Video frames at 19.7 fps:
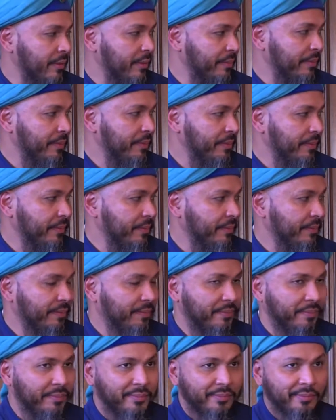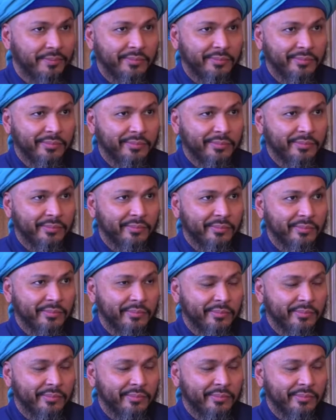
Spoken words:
(no one is talking)